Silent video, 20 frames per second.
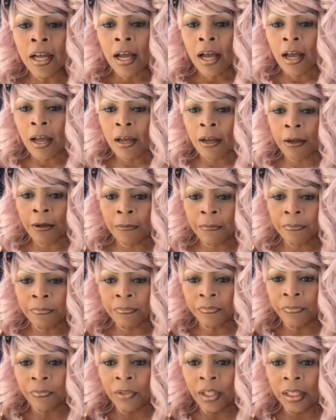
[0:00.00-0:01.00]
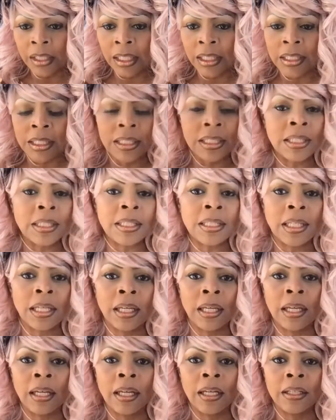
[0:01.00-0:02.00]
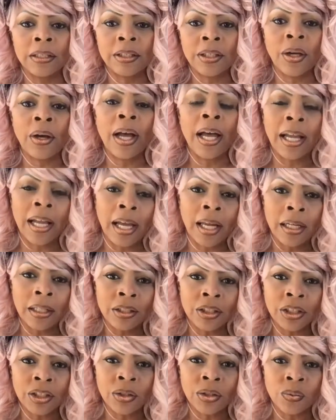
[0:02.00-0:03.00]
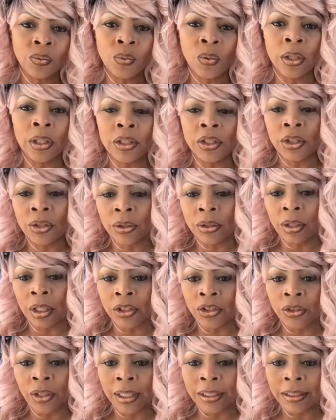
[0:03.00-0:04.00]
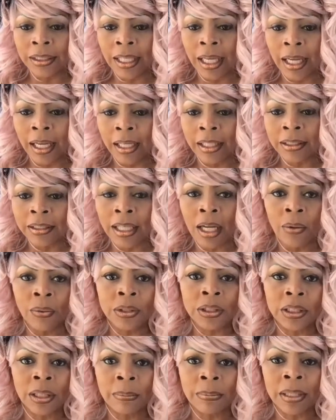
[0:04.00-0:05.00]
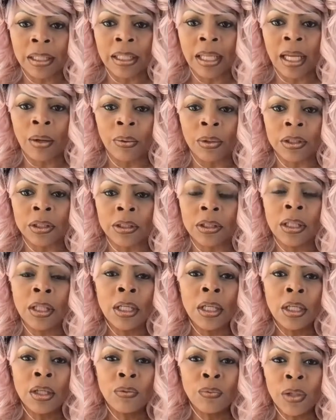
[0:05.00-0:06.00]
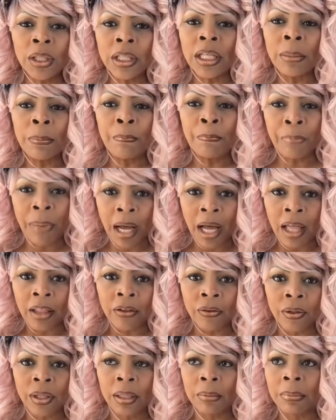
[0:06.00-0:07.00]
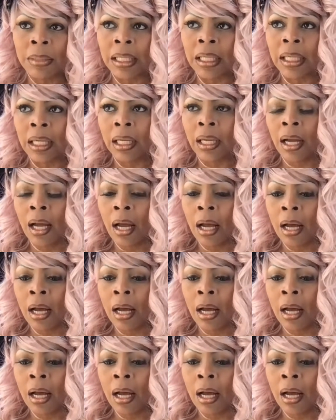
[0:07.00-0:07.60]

Um, Let's see. So I kind of just wanted to address that because that was something that was really bothering me.